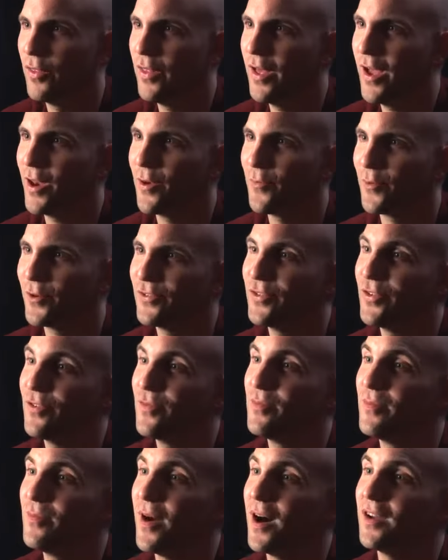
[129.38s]
Then, once
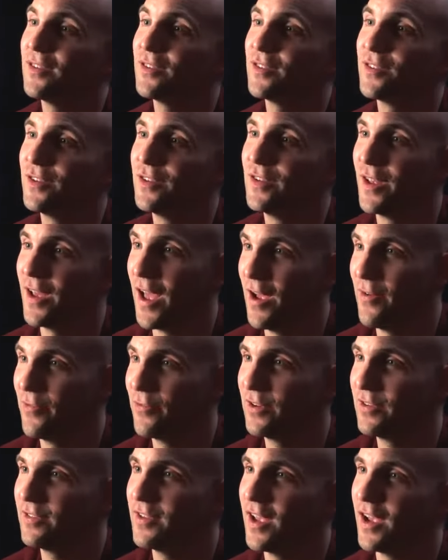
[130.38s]
you've mastered
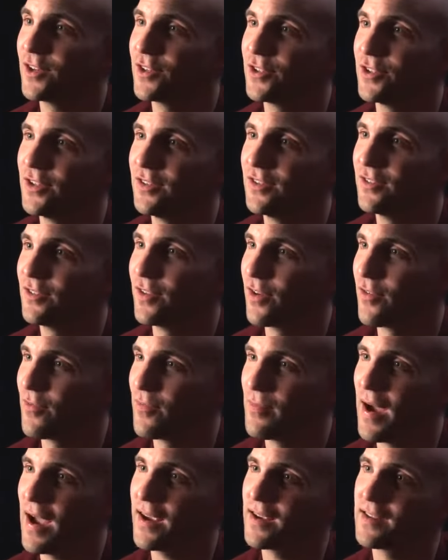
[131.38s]
every section, so you've
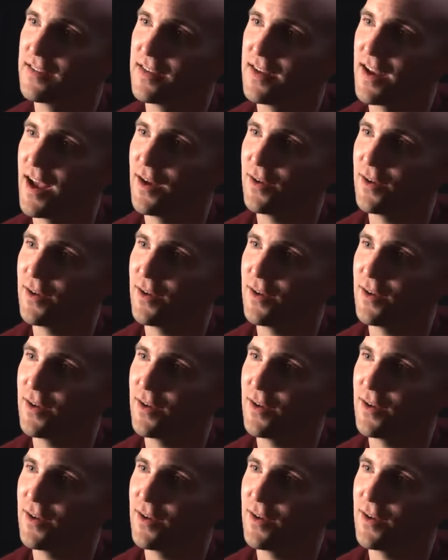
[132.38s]
maxed it